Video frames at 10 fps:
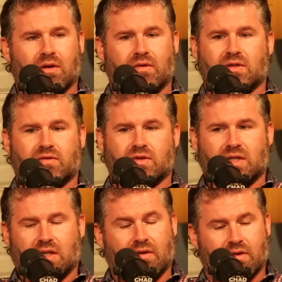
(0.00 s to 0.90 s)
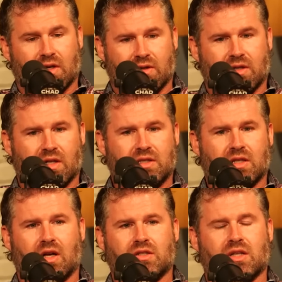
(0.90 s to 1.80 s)
of this facility, of the hunting
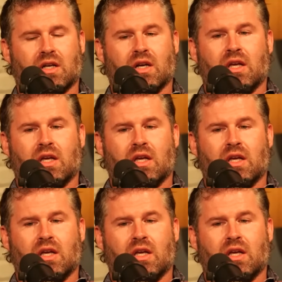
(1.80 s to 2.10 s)
lodge there,